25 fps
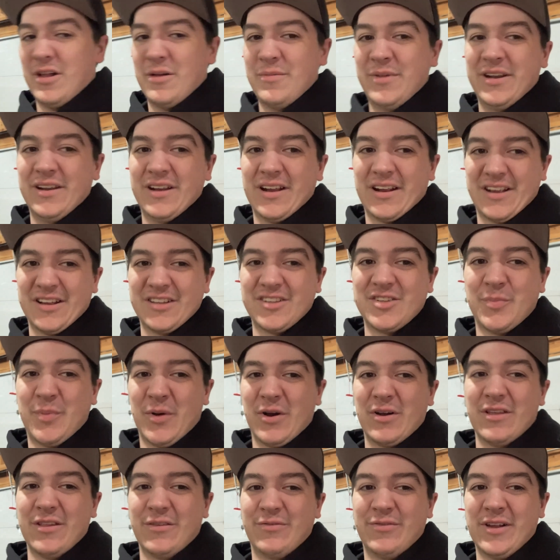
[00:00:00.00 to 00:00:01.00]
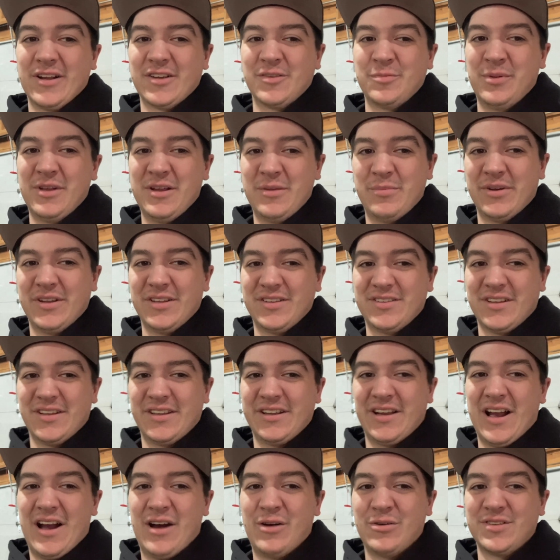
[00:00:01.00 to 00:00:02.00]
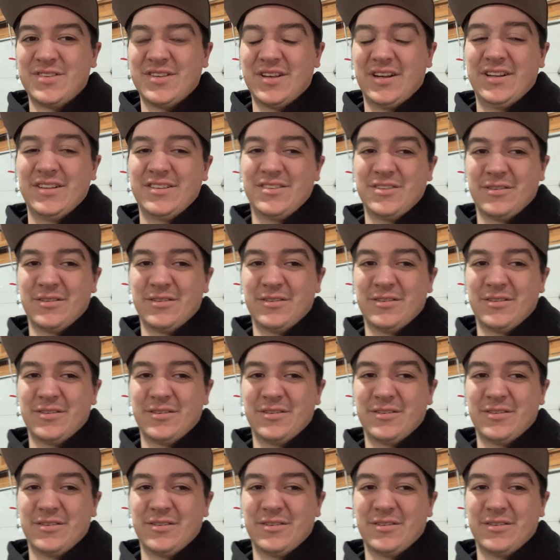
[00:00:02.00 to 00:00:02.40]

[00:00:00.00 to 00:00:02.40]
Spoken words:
I mean, it's a part of the flex plate, but it's on the outside,